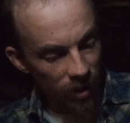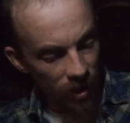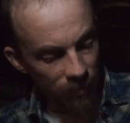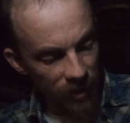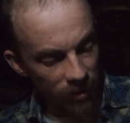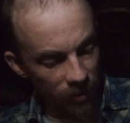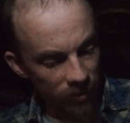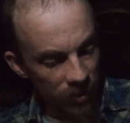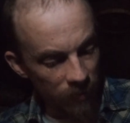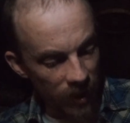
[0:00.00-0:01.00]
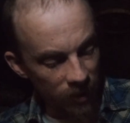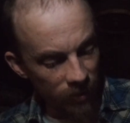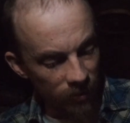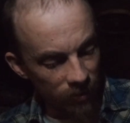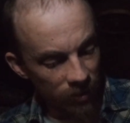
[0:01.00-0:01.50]
It'll be another
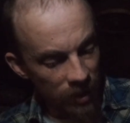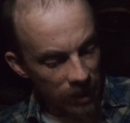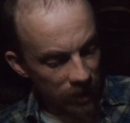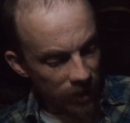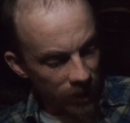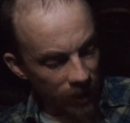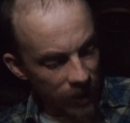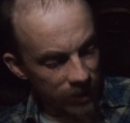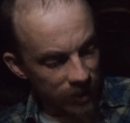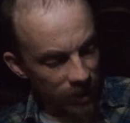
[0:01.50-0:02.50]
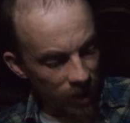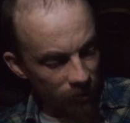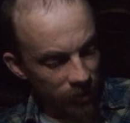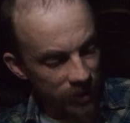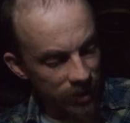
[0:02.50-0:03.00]
debacle like
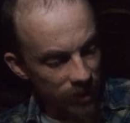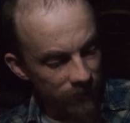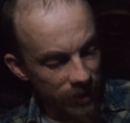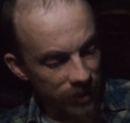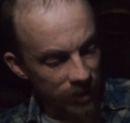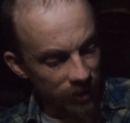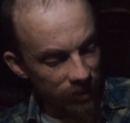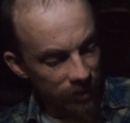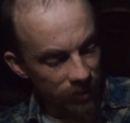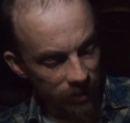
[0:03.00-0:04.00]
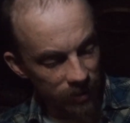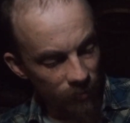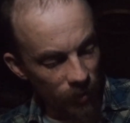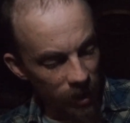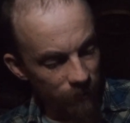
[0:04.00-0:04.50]
Eisenhower, Stevenson,
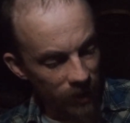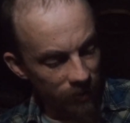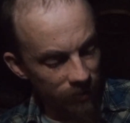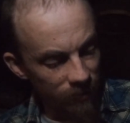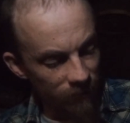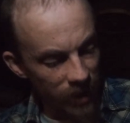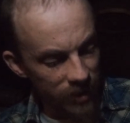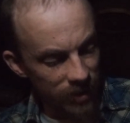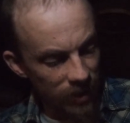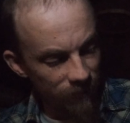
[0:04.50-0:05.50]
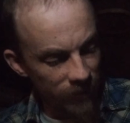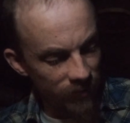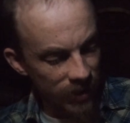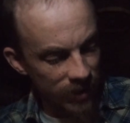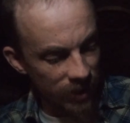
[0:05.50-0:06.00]
Wipeout in
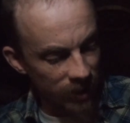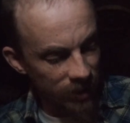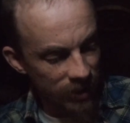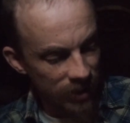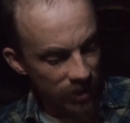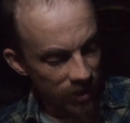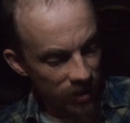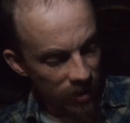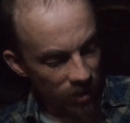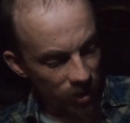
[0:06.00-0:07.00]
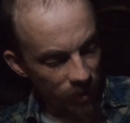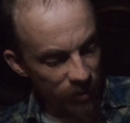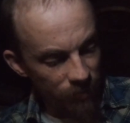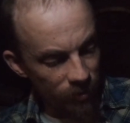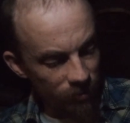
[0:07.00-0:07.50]
1956. The
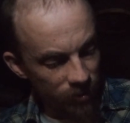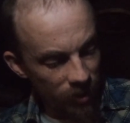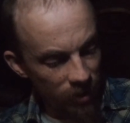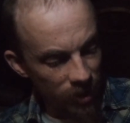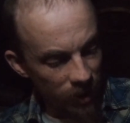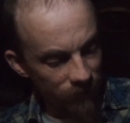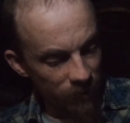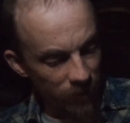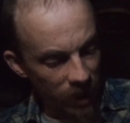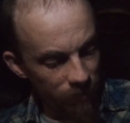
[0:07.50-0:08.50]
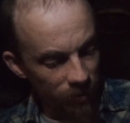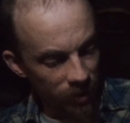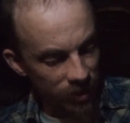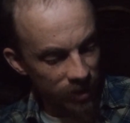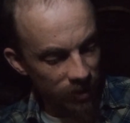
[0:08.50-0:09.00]
people who turned out for Bobby
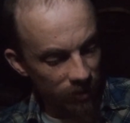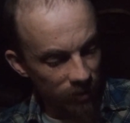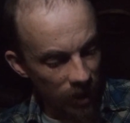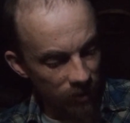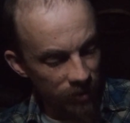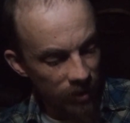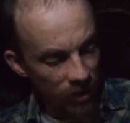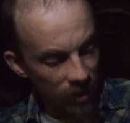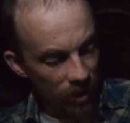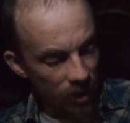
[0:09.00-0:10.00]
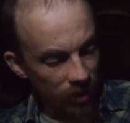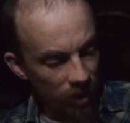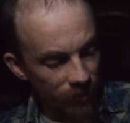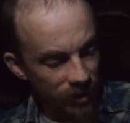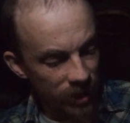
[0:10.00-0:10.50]
are still around,
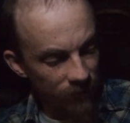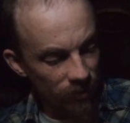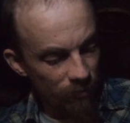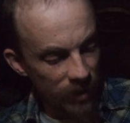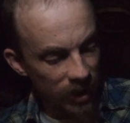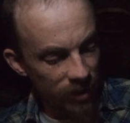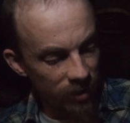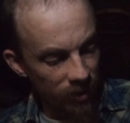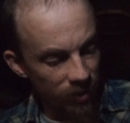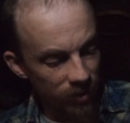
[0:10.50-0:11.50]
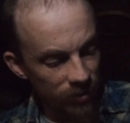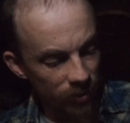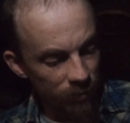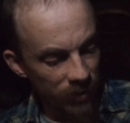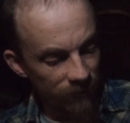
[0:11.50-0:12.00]
along with several million others who
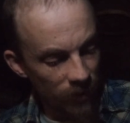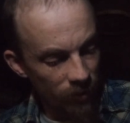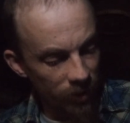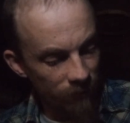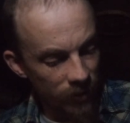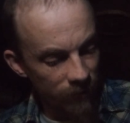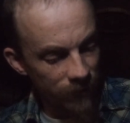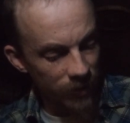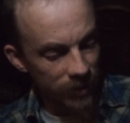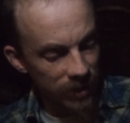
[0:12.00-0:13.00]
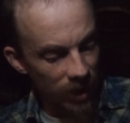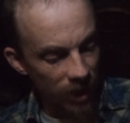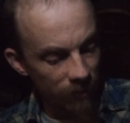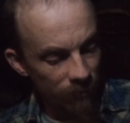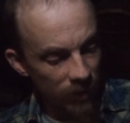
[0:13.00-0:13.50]
will be voting for the first
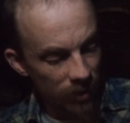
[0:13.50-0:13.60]
time